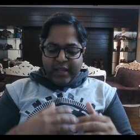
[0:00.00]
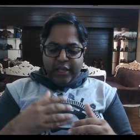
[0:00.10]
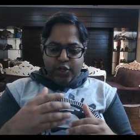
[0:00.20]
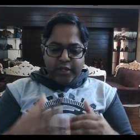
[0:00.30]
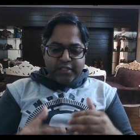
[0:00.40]

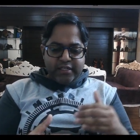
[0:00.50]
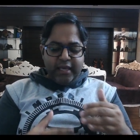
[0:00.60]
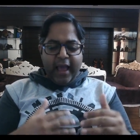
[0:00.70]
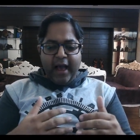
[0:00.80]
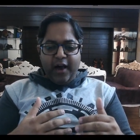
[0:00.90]
you can
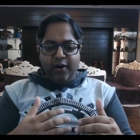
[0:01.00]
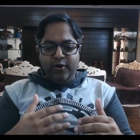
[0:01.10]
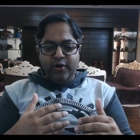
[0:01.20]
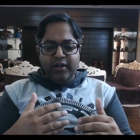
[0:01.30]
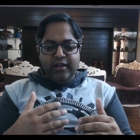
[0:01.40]
see
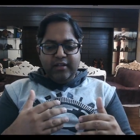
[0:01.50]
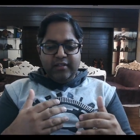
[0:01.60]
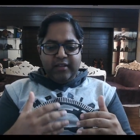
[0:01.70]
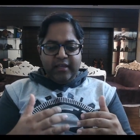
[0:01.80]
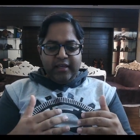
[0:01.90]
how
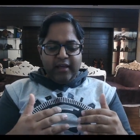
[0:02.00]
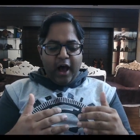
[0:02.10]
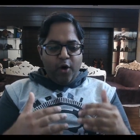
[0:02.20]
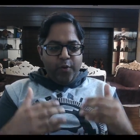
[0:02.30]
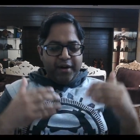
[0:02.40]

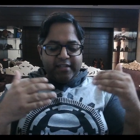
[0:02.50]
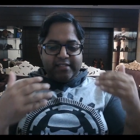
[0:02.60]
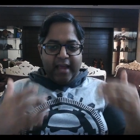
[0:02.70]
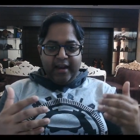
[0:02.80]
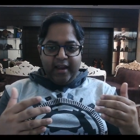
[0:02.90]
we're
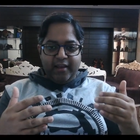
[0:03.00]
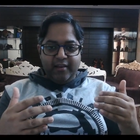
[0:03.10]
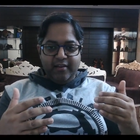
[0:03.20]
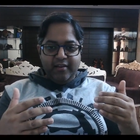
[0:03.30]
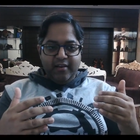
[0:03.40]

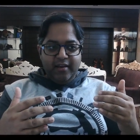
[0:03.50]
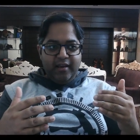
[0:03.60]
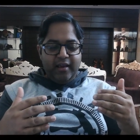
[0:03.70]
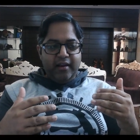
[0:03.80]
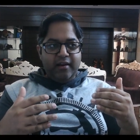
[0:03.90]
descending
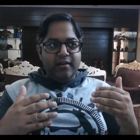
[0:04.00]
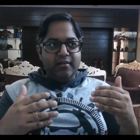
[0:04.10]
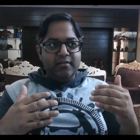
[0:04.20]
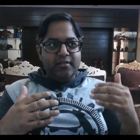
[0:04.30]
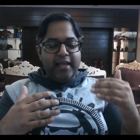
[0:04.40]
in
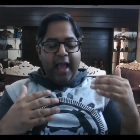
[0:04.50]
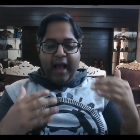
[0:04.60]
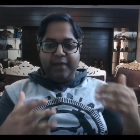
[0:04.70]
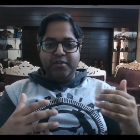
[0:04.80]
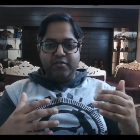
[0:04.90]
the
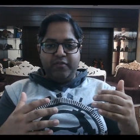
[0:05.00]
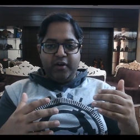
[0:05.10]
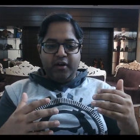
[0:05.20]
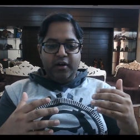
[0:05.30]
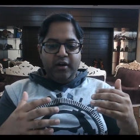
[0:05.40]
atmosphere